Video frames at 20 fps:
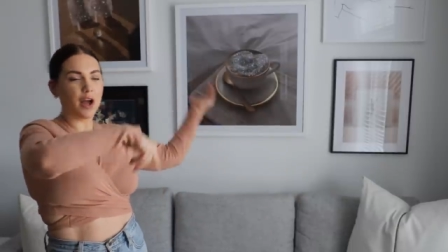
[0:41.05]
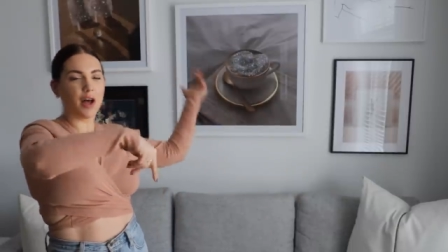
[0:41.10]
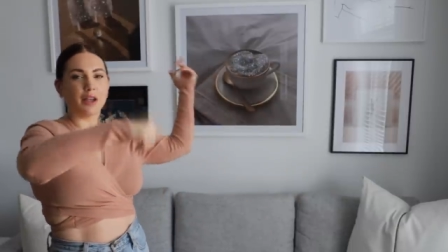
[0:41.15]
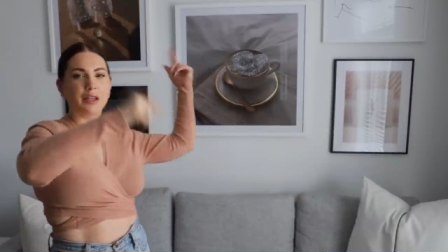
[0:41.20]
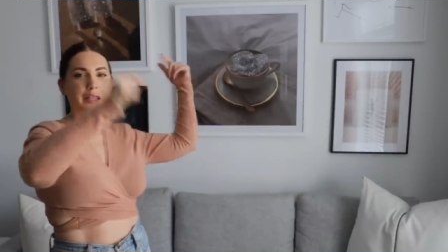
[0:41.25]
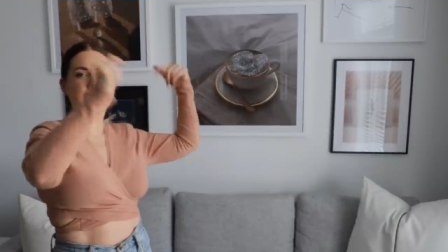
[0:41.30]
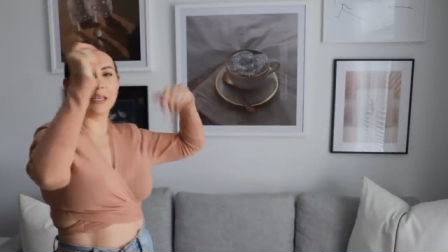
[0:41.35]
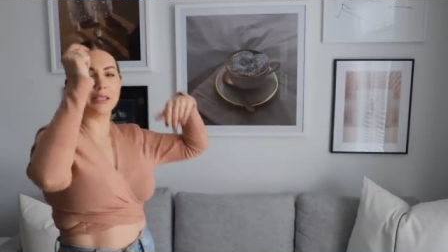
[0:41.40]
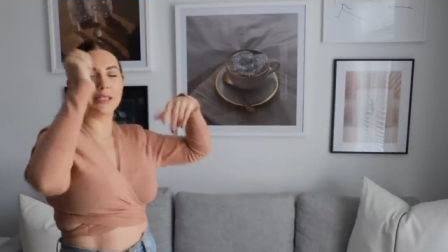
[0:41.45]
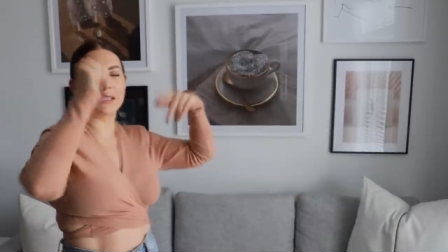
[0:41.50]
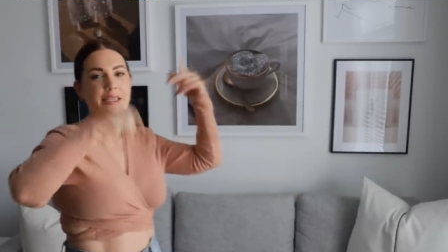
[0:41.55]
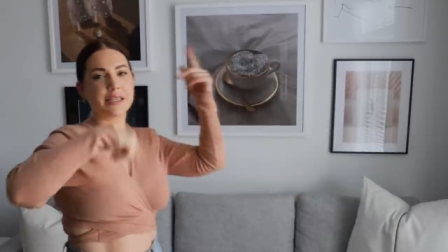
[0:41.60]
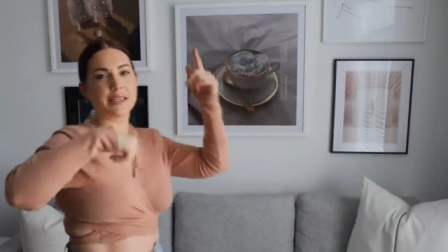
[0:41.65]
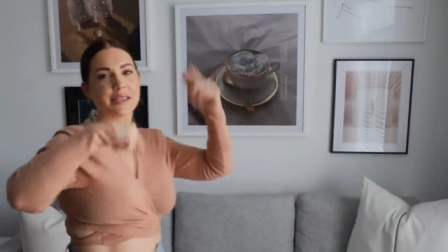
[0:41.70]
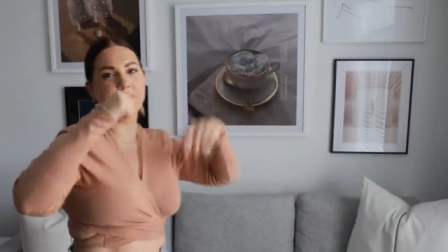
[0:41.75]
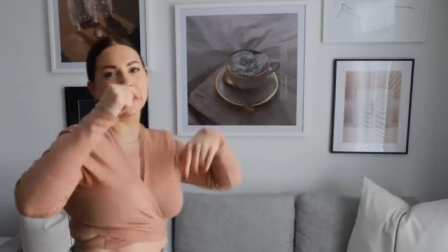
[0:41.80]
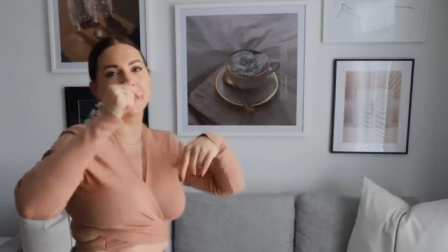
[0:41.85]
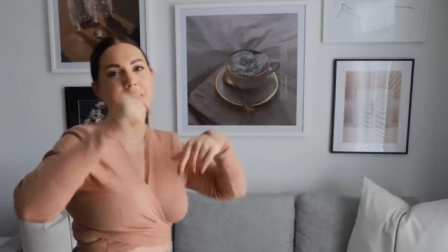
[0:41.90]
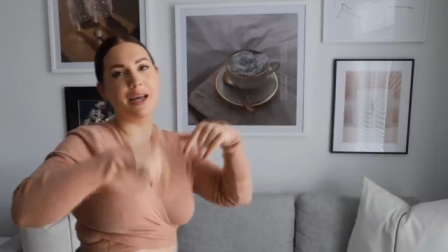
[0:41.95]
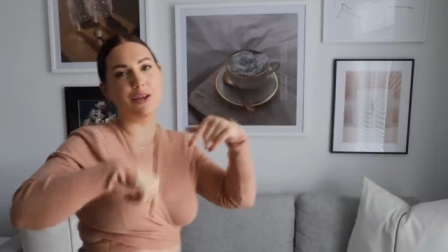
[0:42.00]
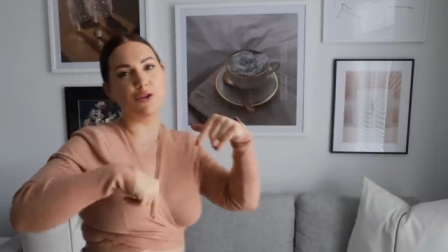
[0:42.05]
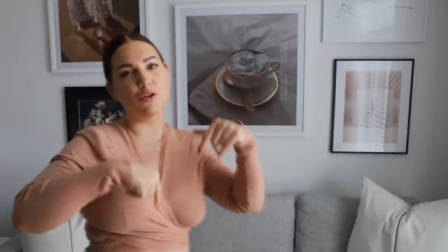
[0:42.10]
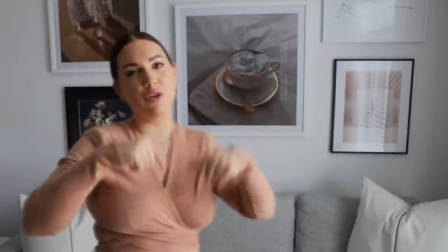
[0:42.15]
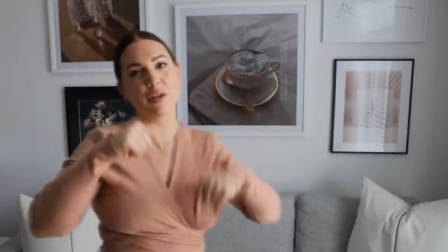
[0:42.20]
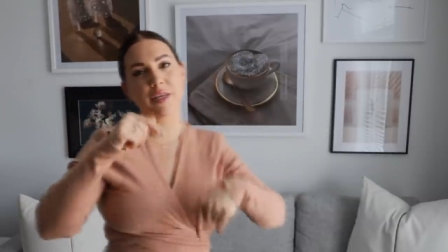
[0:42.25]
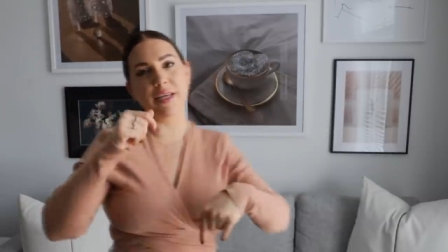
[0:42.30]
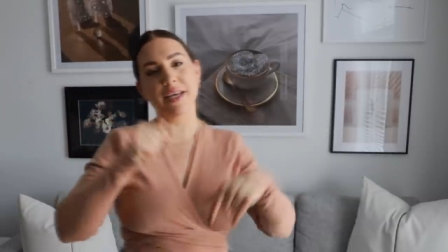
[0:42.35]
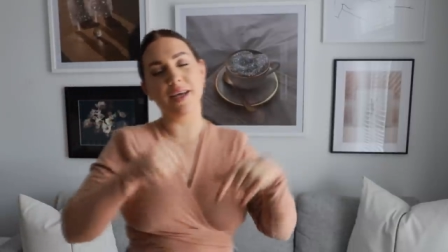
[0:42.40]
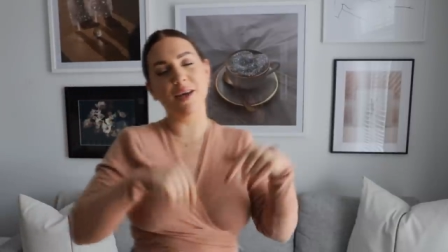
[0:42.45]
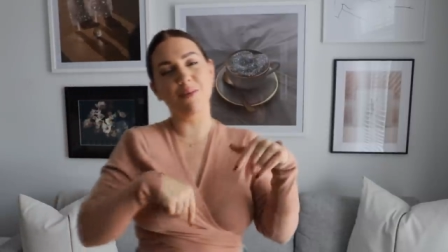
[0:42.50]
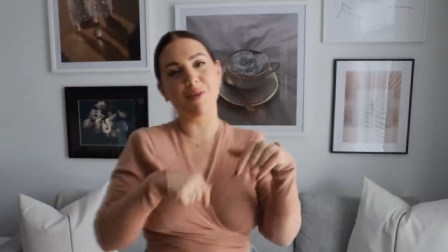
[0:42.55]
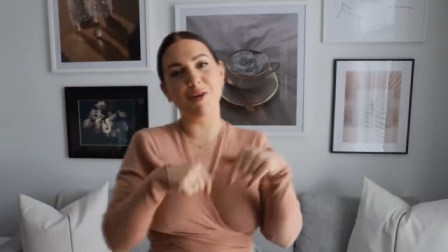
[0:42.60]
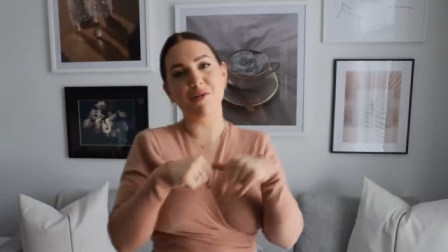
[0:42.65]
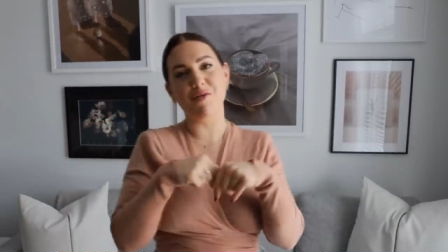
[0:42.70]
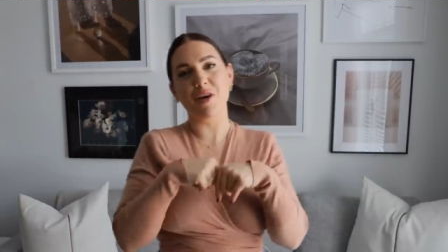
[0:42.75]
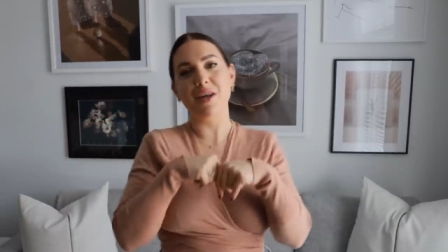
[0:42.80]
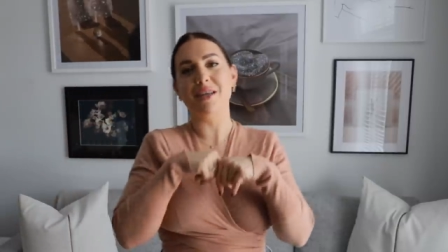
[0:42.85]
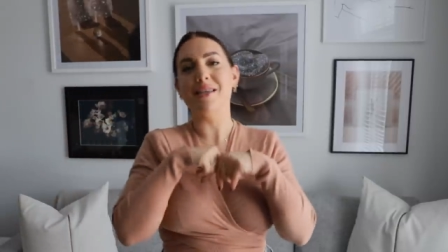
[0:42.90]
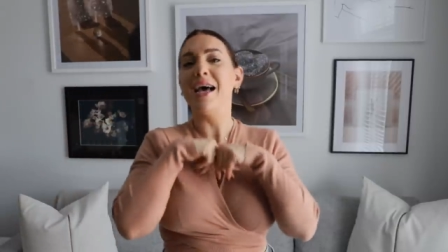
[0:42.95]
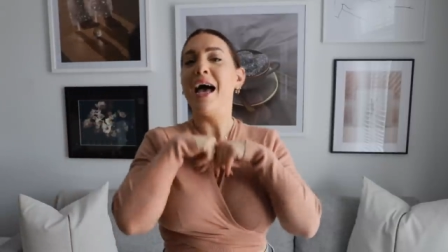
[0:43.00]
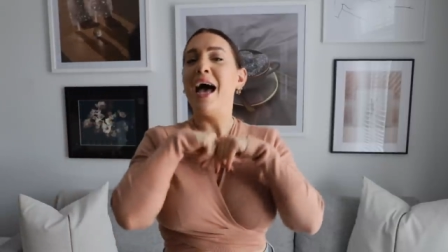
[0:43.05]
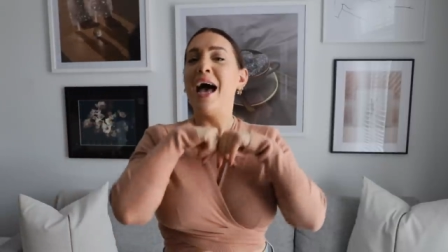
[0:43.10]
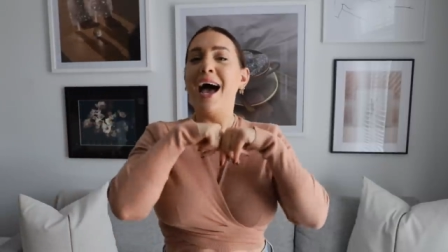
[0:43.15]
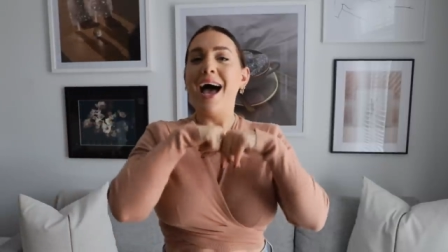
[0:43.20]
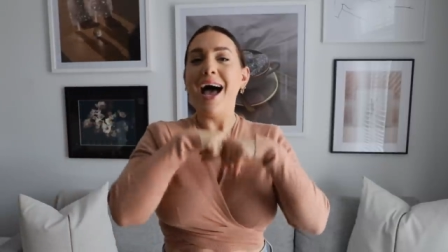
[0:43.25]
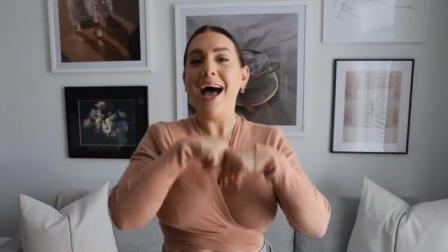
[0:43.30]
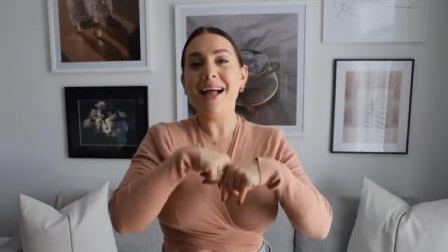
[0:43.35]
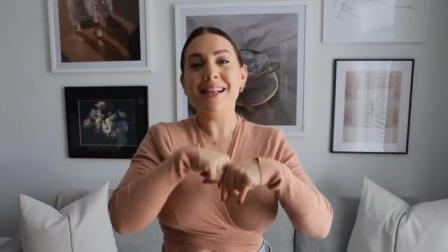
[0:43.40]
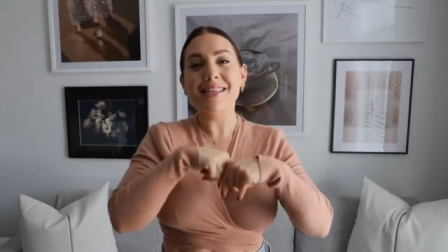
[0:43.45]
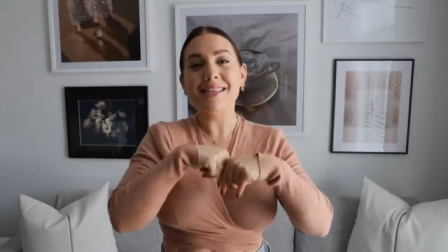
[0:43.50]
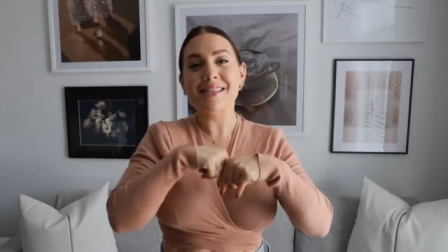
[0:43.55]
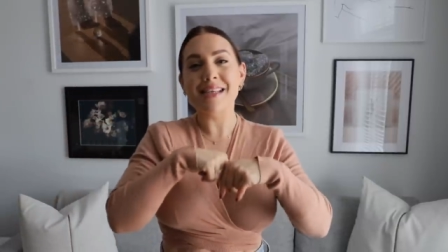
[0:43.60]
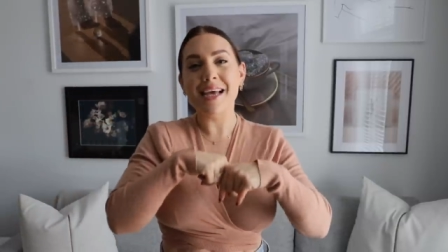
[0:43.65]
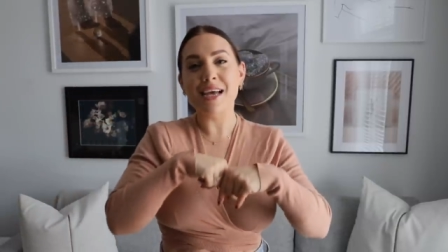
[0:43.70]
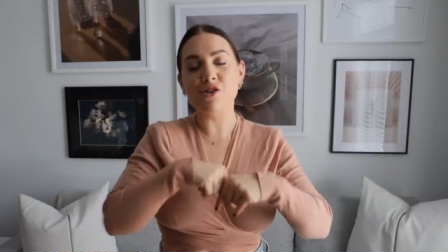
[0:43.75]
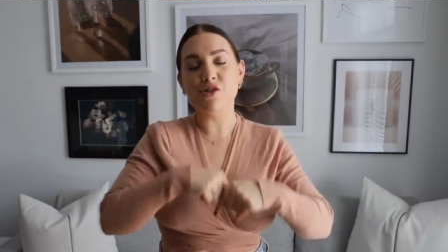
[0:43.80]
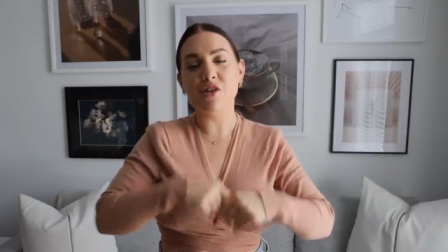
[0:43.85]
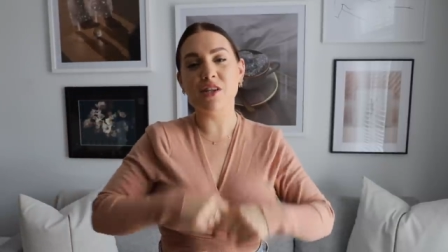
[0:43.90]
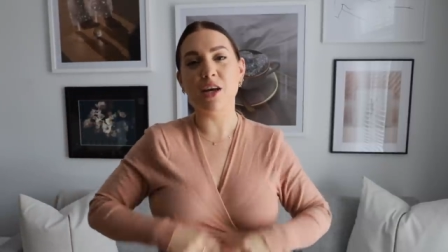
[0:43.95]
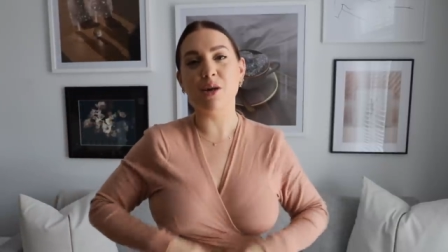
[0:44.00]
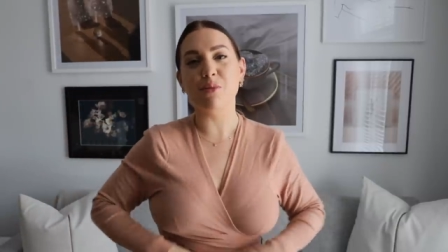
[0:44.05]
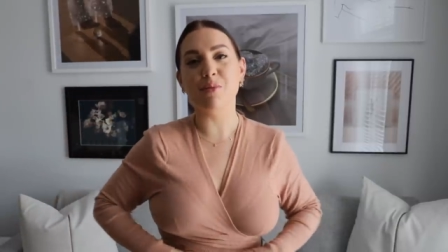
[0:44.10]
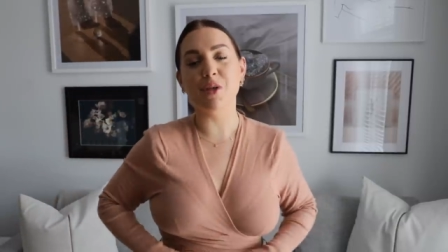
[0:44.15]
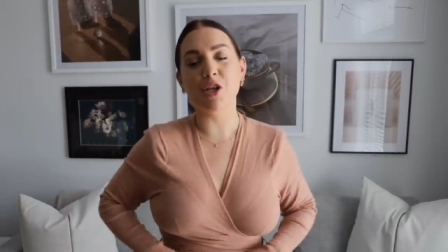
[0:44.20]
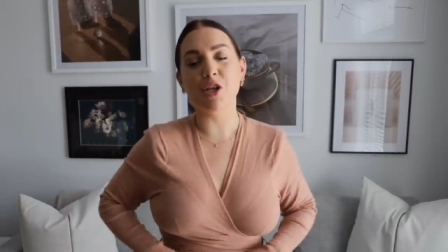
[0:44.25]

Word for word: I'll link Citizen Atelier and my friend Alessandra down